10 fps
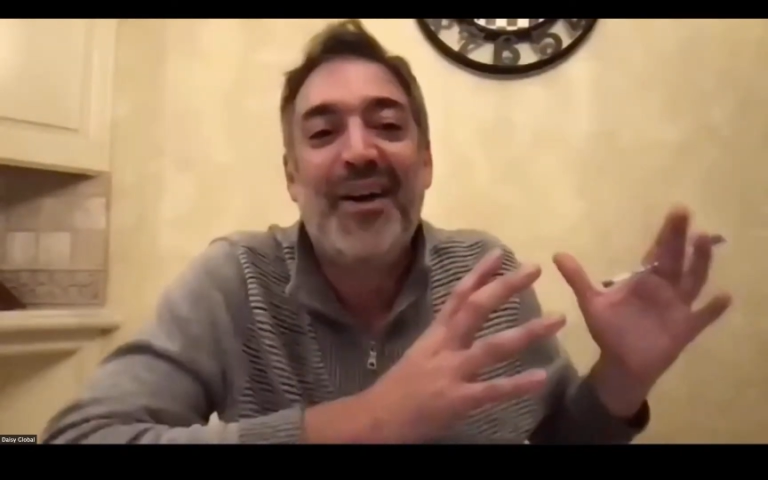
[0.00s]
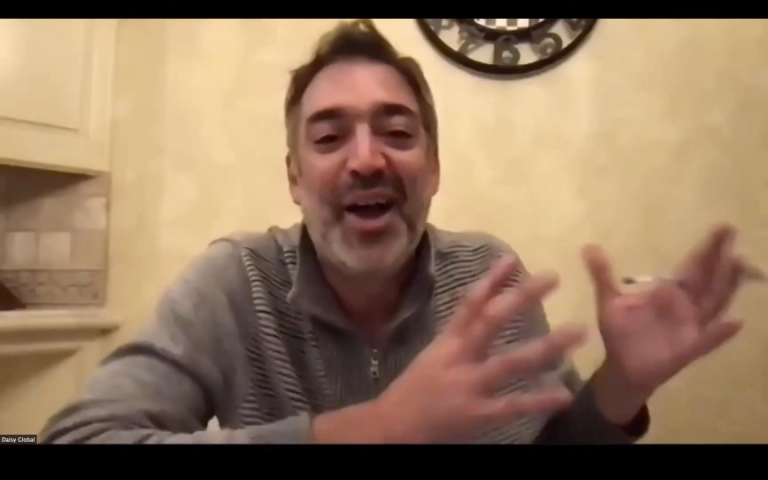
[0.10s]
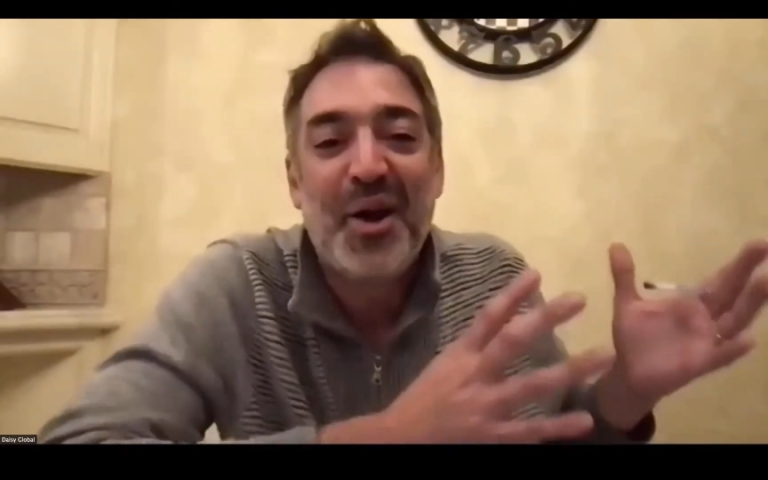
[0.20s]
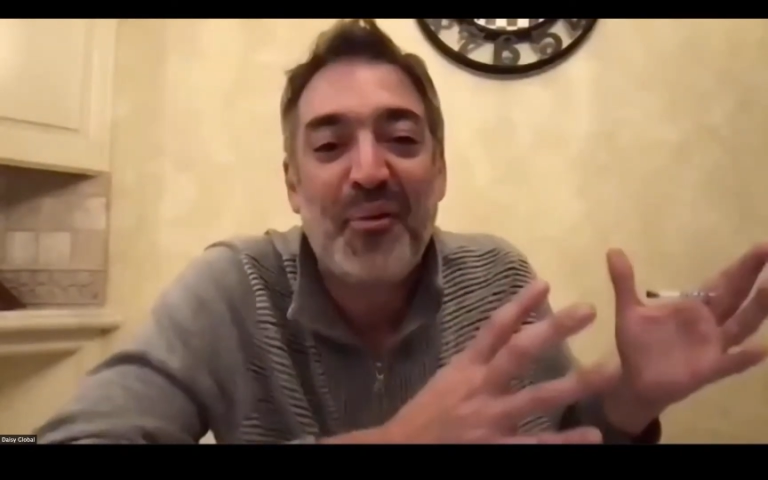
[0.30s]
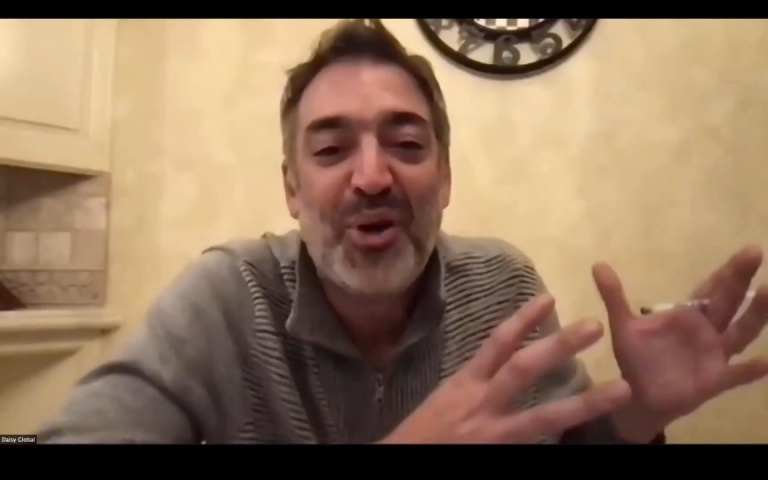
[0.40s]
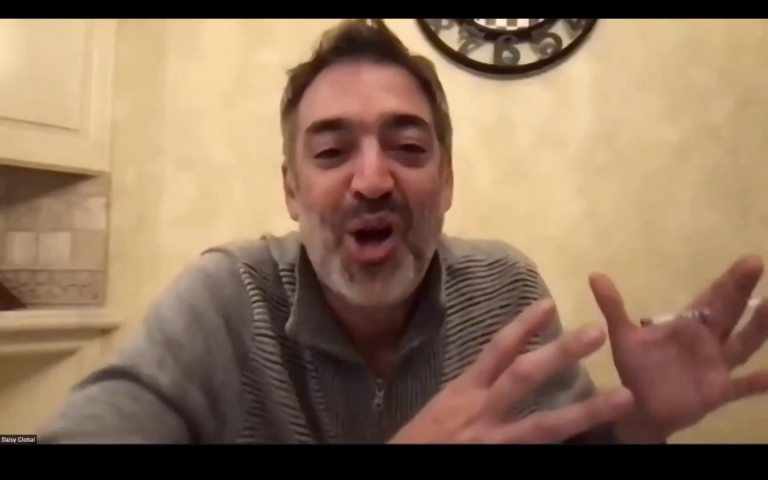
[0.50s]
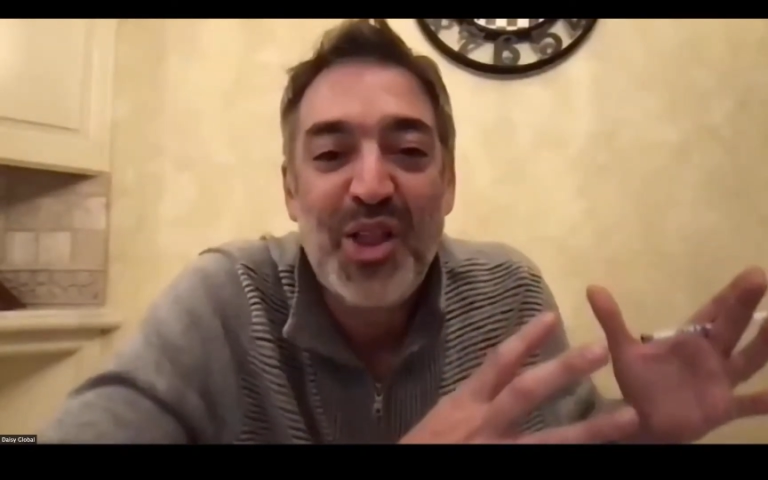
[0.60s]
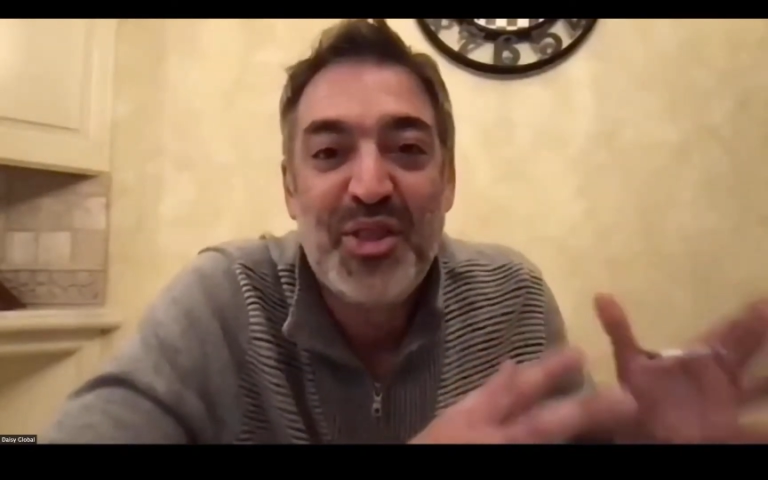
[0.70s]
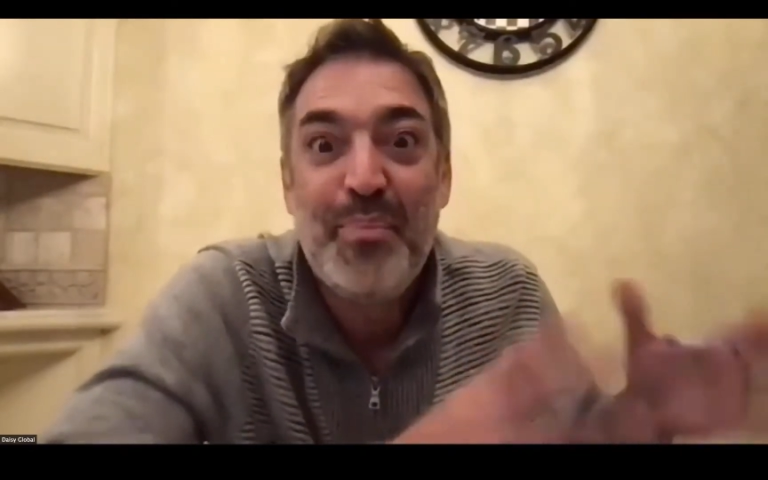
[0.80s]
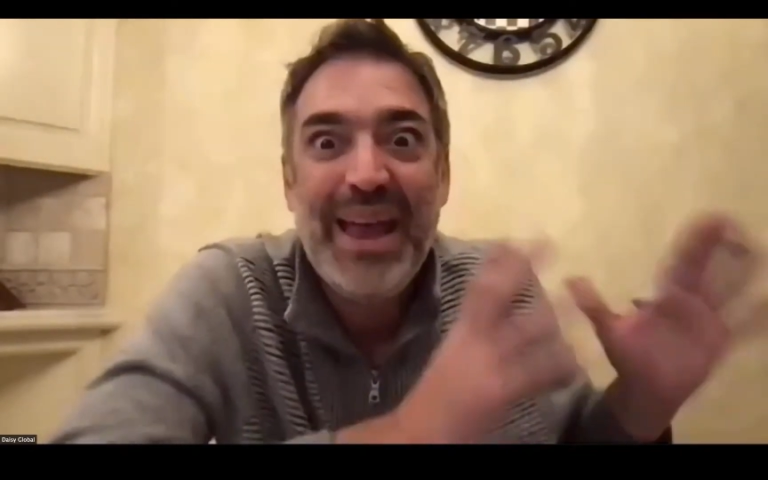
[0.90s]
we'll call
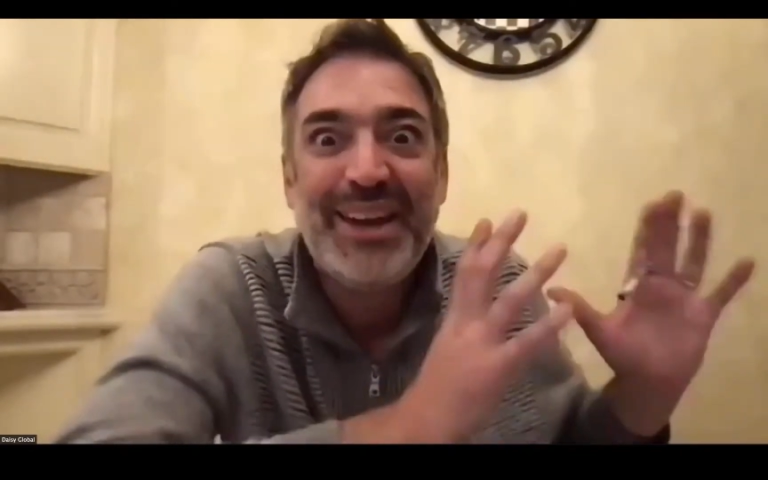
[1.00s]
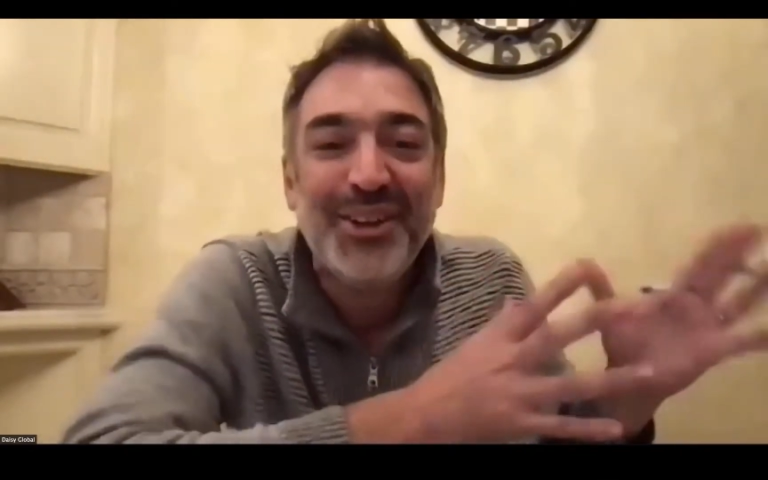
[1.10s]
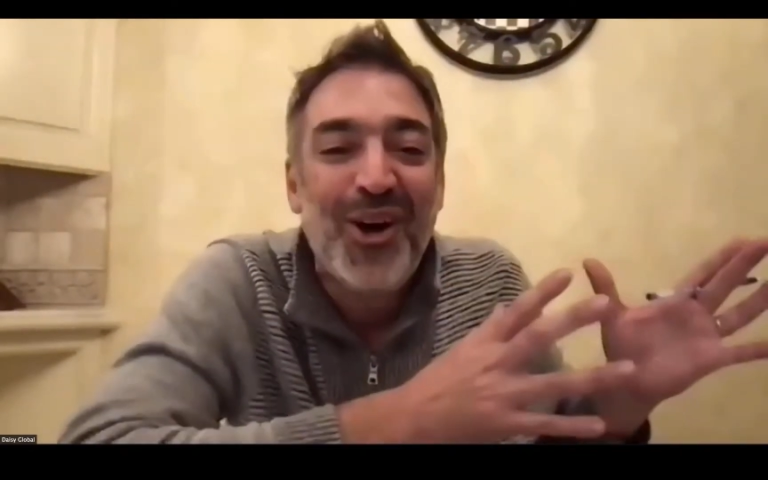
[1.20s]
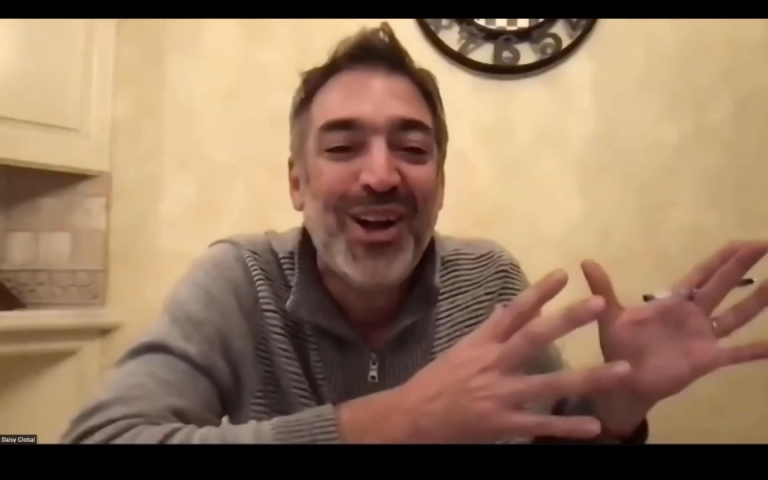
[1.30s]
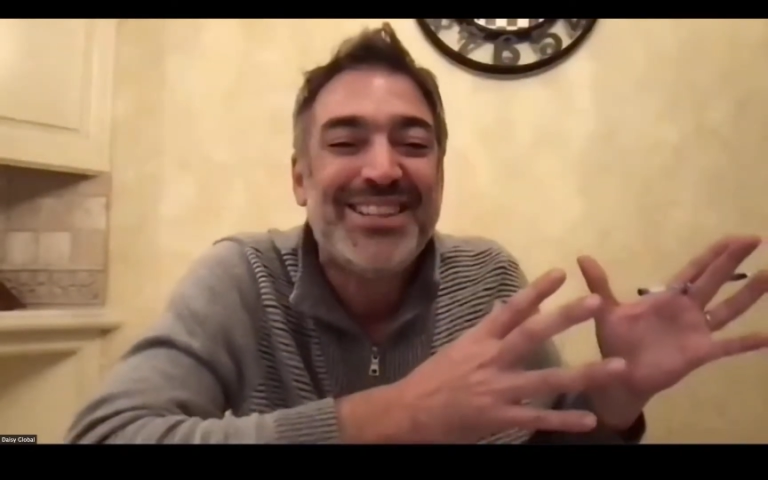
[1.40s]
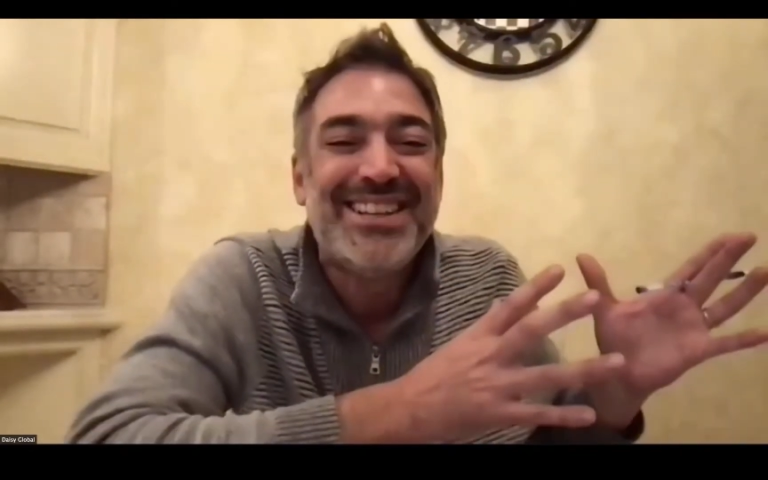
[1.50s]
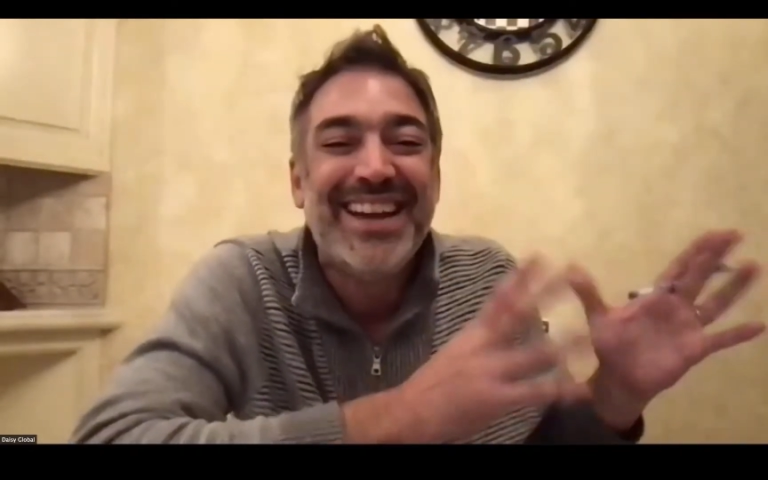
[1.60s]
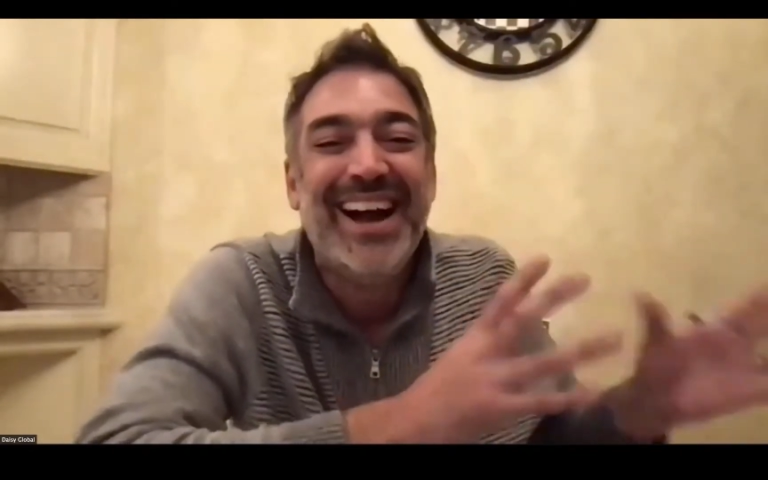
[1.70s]
it the beta launch